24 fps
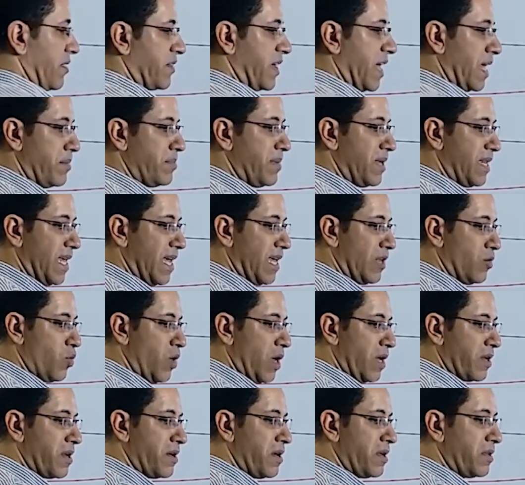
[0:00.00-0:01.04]
This
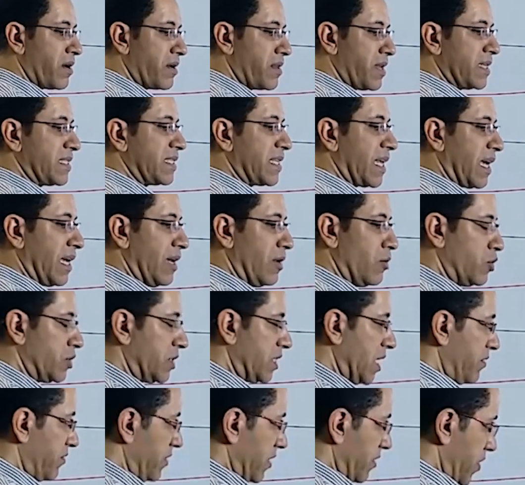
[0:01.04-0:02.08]
ganglia act
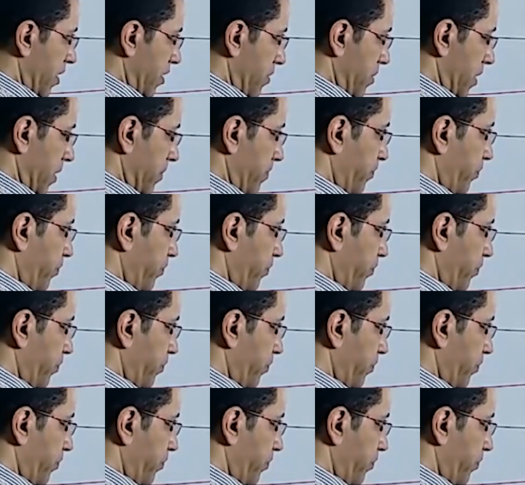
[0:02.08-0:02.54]
as a power